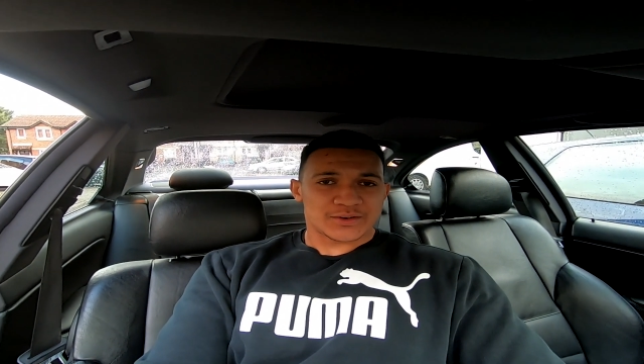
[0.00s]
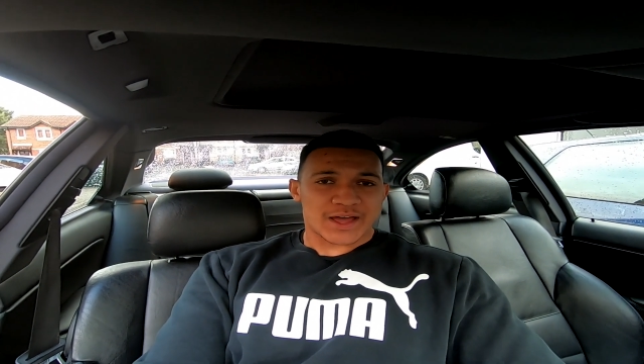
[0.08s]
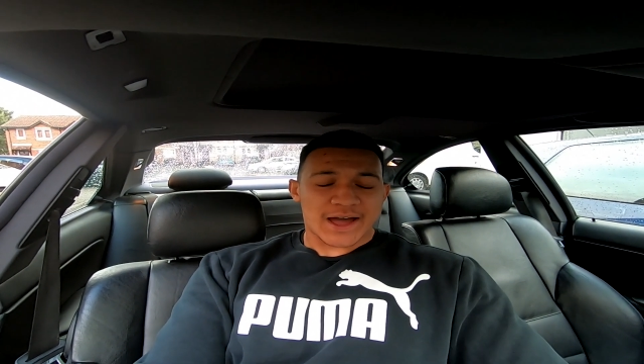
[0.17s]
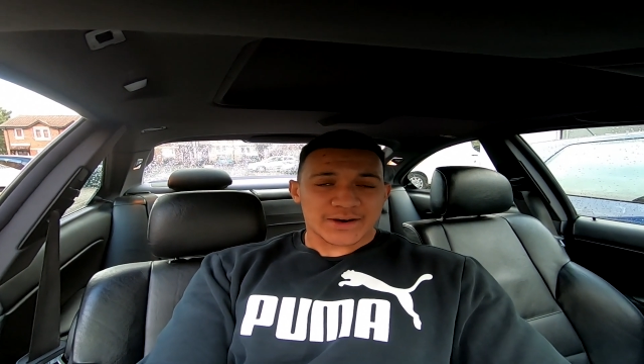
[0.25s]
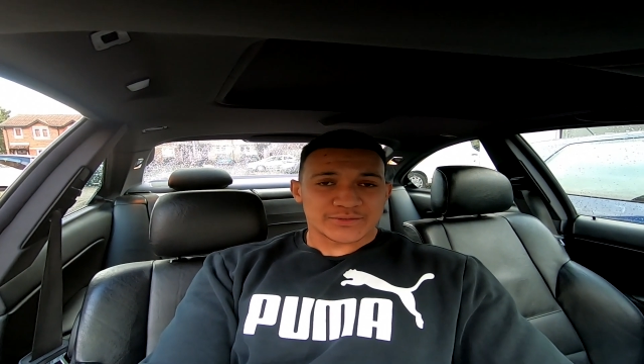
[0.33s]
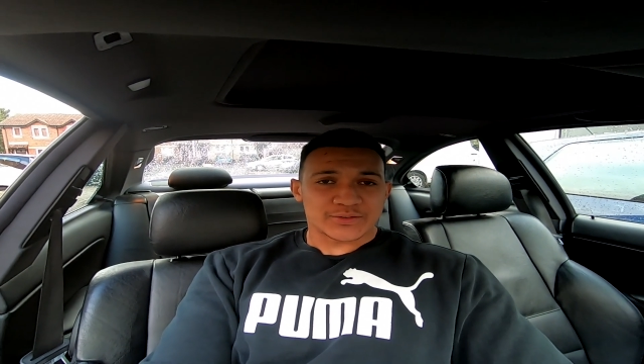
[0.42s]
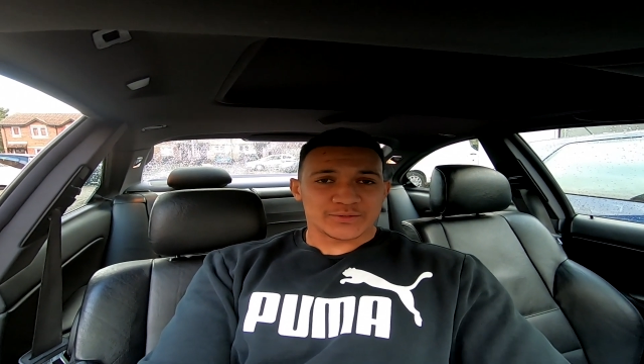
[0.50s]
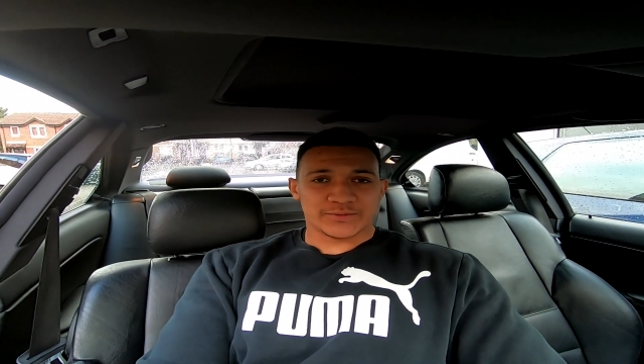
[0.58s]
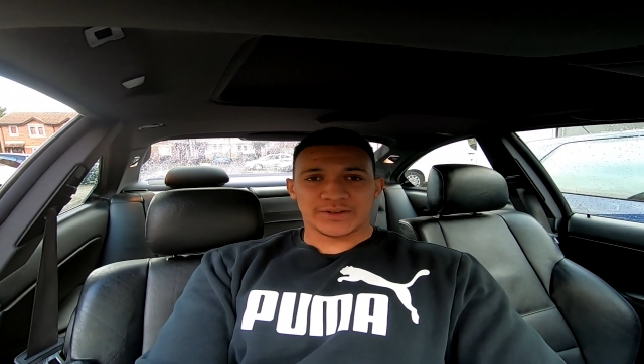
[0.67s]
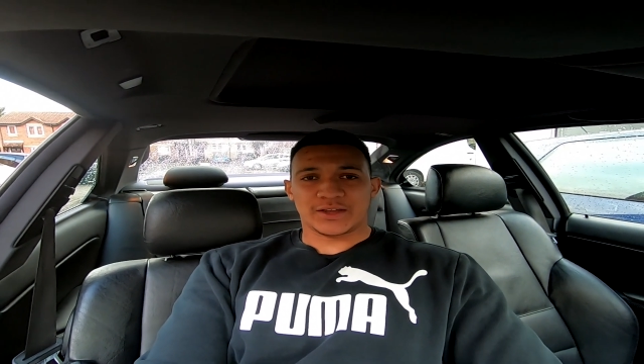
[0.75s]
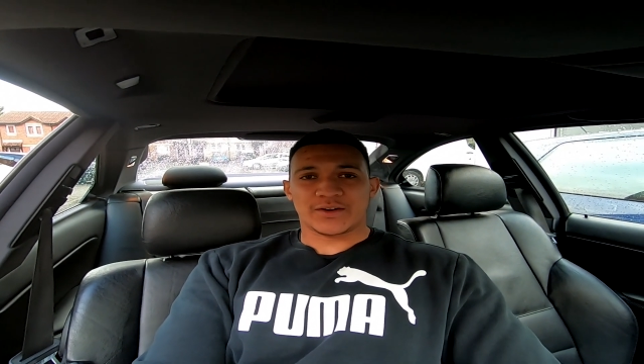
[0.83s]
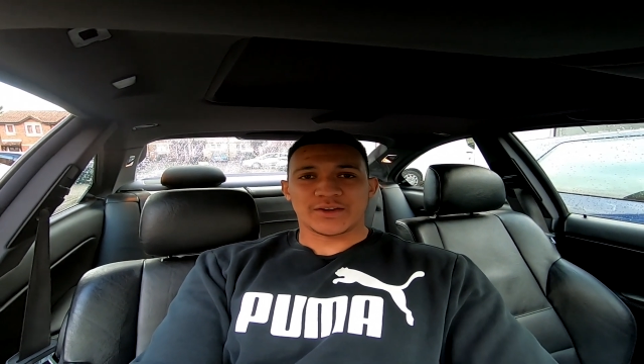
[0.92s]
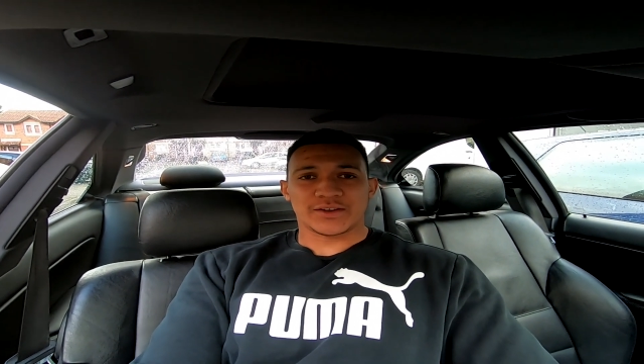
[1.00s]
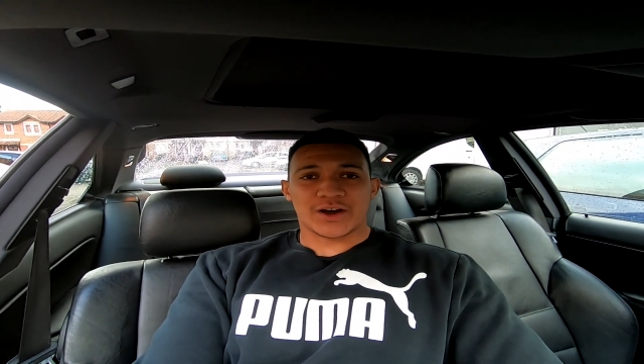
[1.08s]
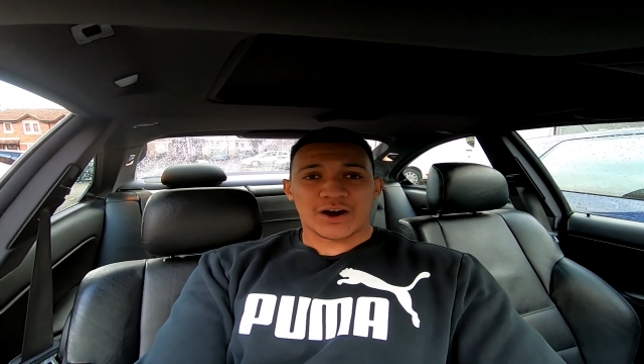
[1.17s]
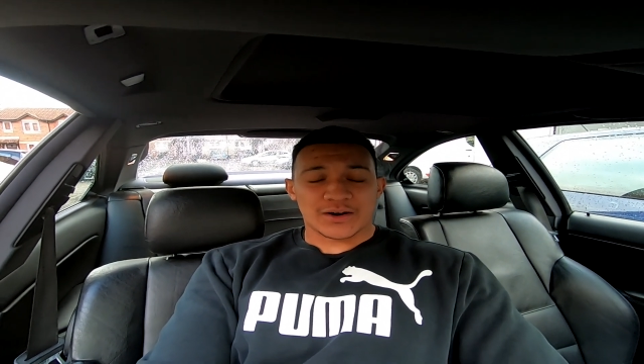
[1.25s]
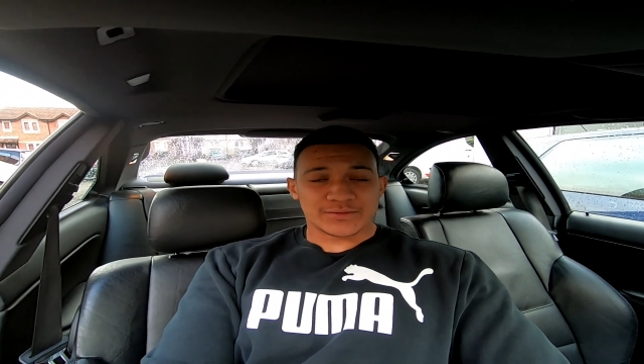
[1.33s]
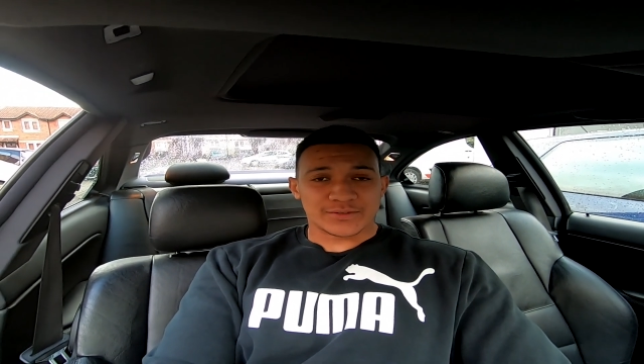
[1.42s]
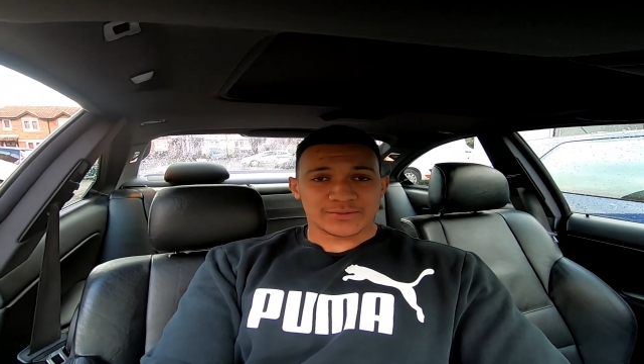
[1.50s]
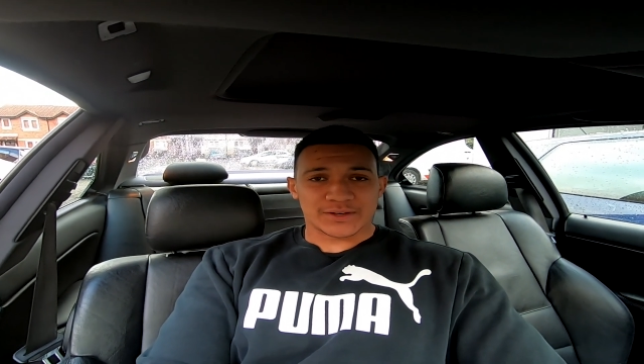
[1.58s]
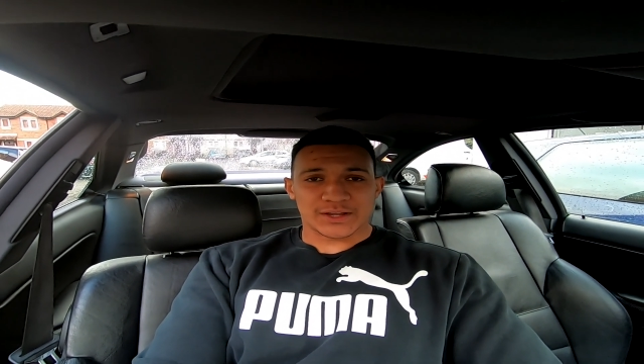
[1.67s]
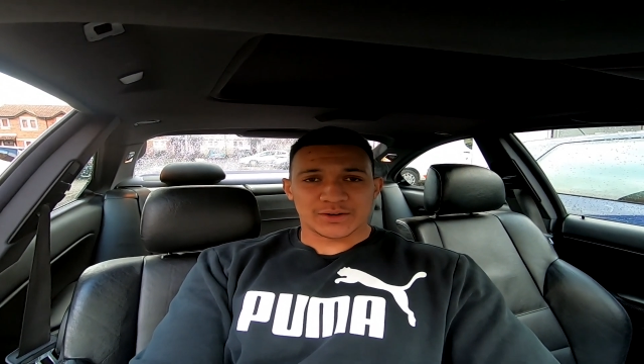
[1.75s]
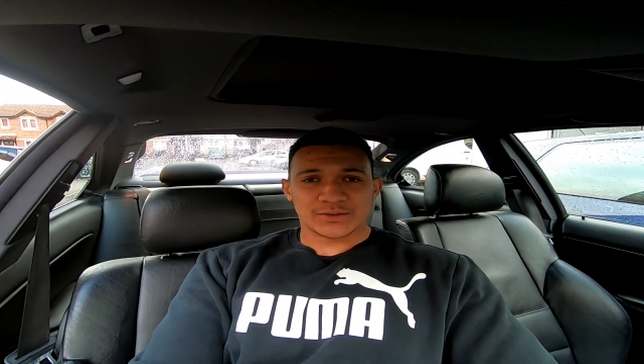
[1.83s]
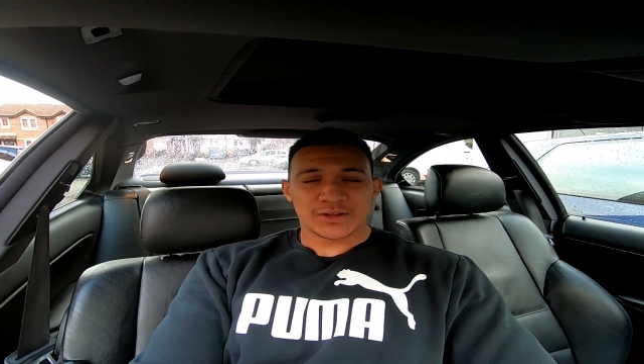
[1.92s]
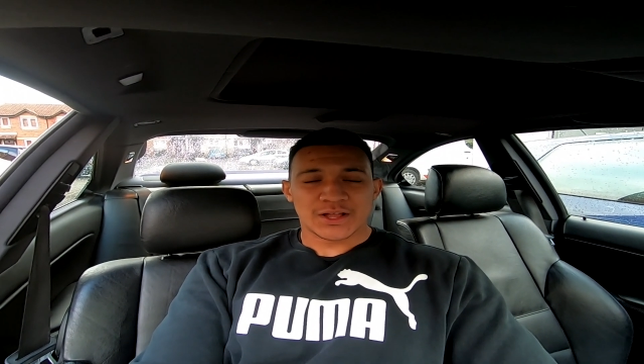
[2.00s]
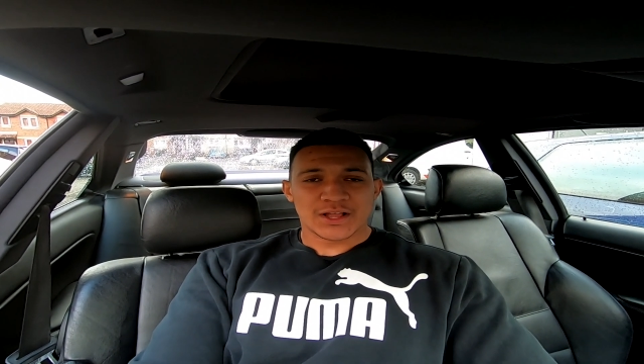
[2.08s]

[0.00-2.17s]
the how-to video and the after video